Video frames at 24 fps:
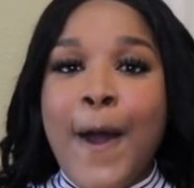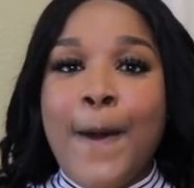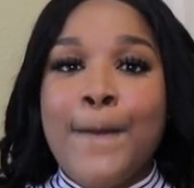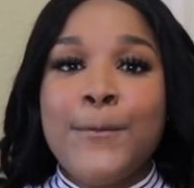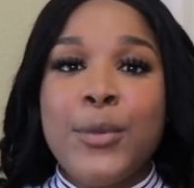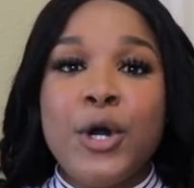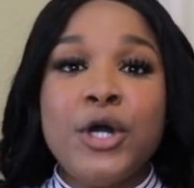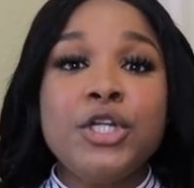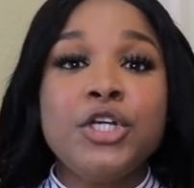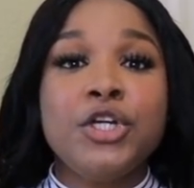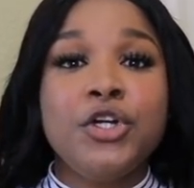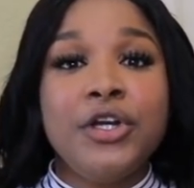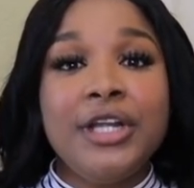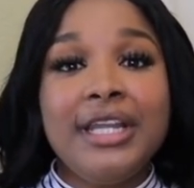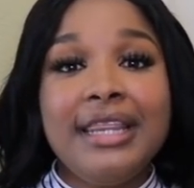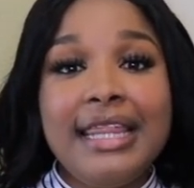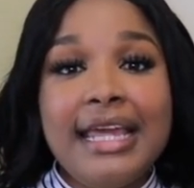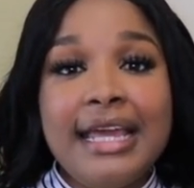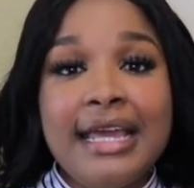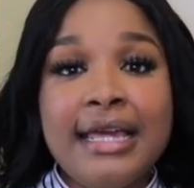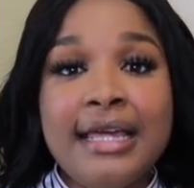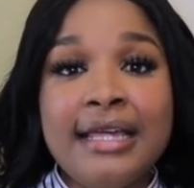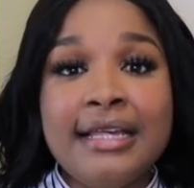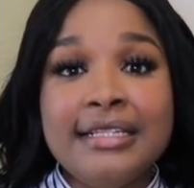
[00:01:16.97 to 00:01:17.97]
But the good
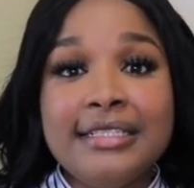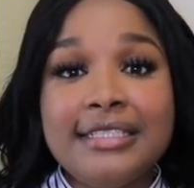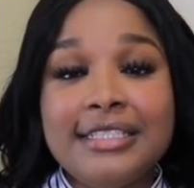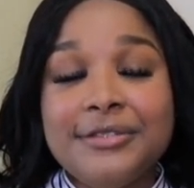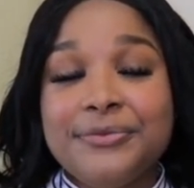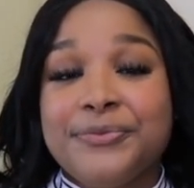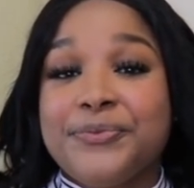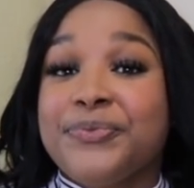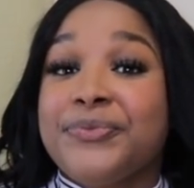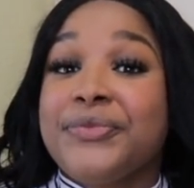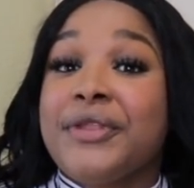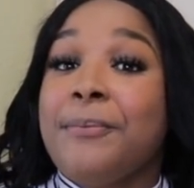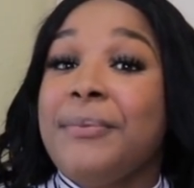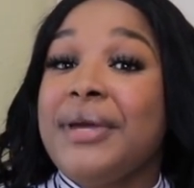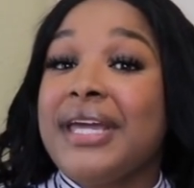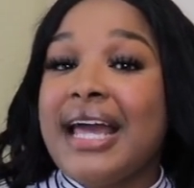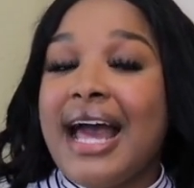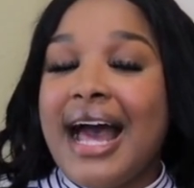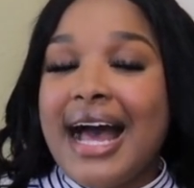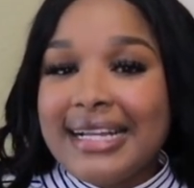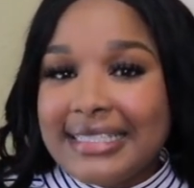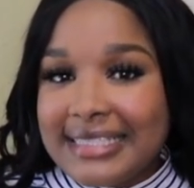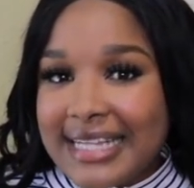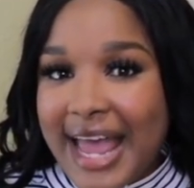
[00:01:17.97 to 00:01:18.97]
thing is,
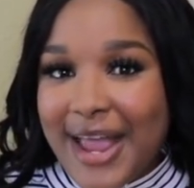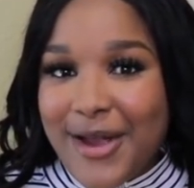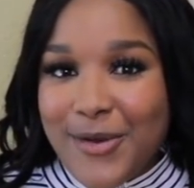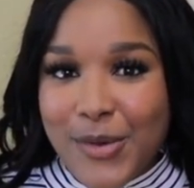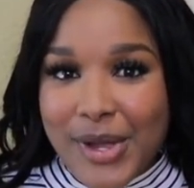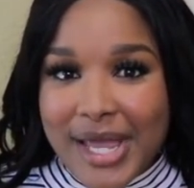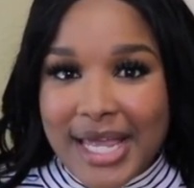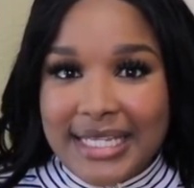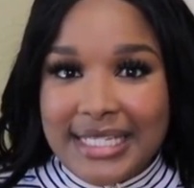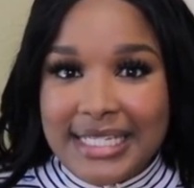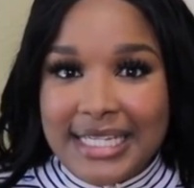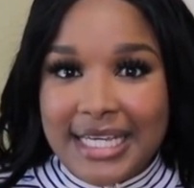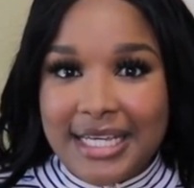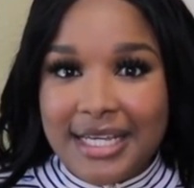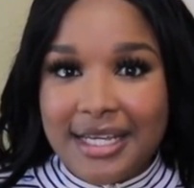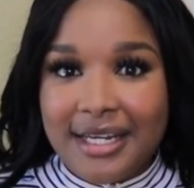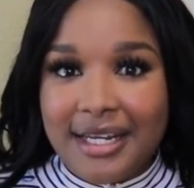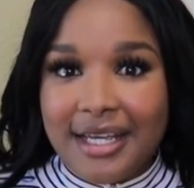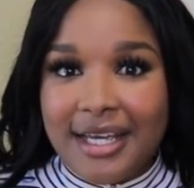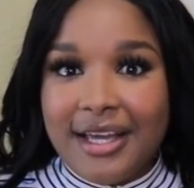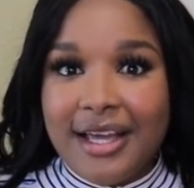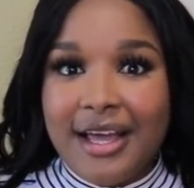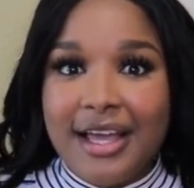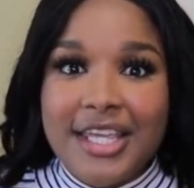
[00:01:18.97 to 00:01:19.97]
because I waited,